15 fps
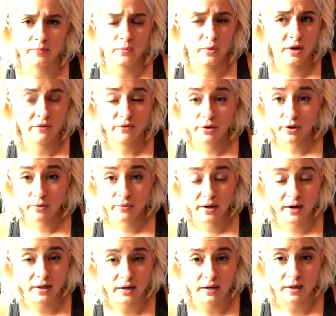whenever you're
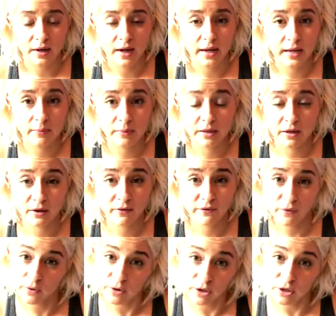ready, I am here
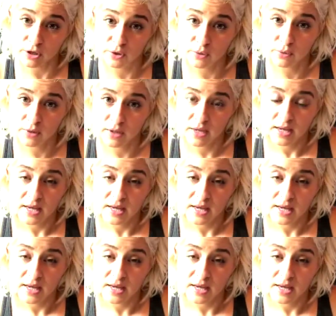for you.